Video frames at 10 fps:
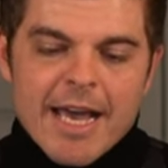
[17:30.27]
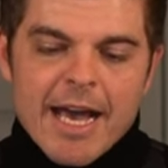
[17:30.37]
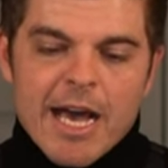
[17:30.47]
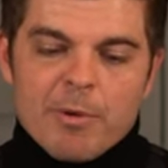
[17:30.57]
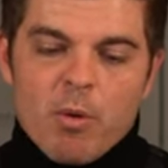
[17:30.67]

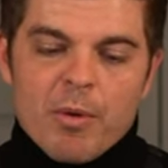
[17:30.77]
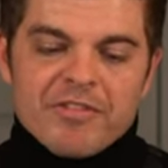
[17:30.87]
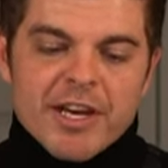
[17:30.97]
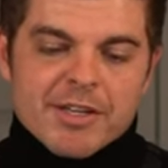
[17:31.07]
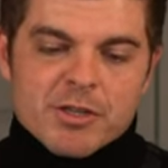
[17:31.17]
Uh, but what we've
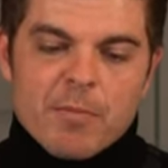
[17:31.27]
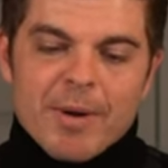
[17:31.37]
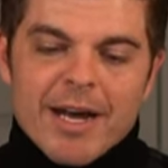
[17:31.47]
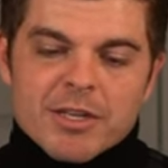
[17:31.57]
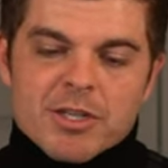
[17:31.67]
done is
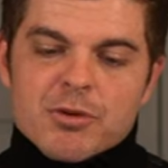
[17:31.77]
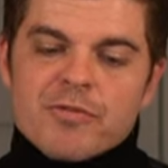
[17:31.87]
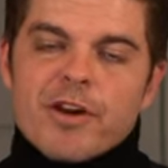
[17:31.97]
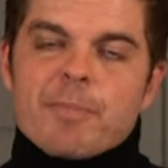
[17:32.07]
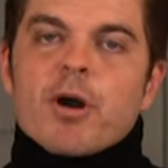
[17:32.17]
combined two
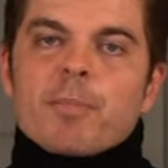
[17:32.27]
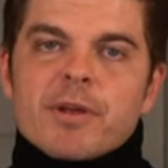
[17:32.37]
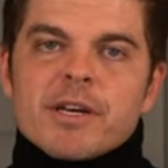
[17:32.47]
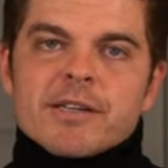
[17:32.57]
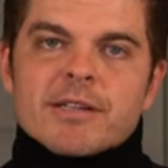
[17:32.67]
very
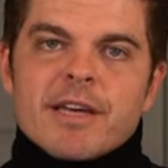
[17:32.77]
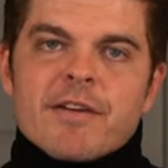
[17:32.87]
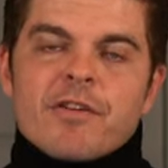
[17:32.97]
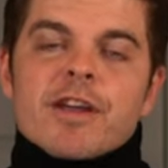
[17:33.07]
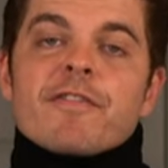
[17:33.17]
popular,
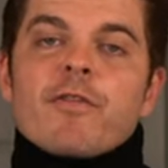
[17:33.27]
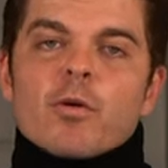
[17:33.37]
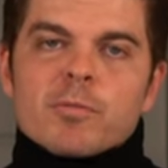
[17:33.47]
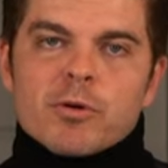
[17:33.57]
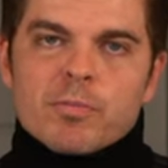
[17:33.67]
very
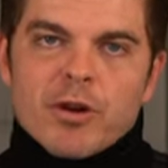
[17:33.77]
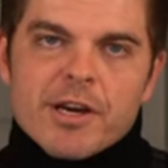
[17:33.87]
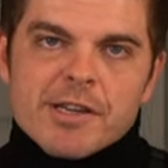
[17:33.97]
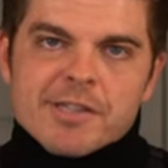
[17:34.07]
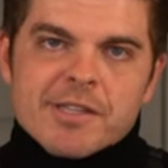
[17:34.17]
affordable
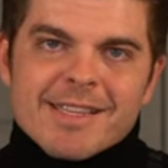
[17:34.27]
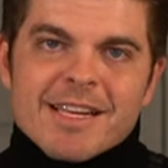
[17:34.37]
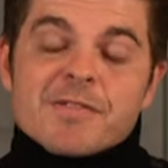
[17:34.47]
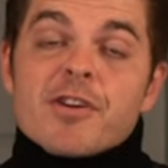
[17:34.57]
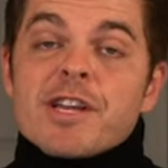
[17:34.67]
products that
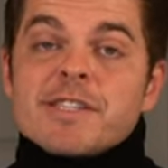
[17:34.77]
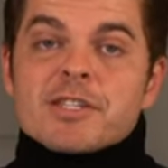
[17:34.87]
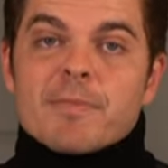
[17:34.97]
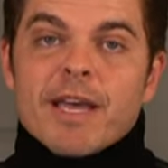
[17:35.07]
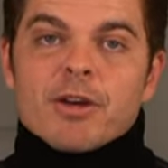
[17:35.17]
is very easy
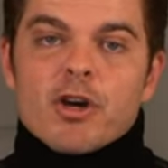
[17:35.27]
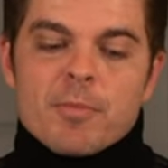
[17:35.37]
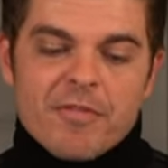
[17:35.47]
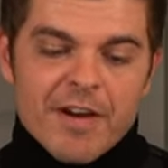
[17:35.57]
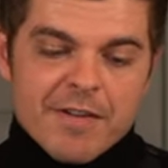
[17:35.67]
to make at
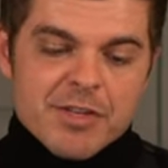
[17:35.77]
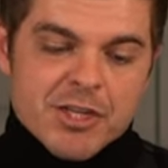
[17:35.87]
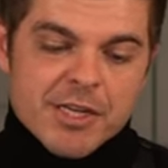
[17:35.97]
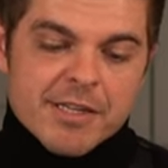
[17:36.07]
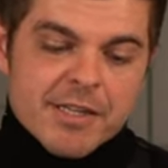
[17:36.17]
home: flavored
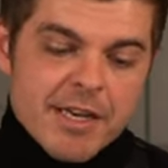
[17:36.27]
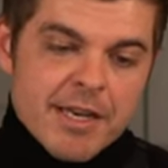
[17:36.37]
gin.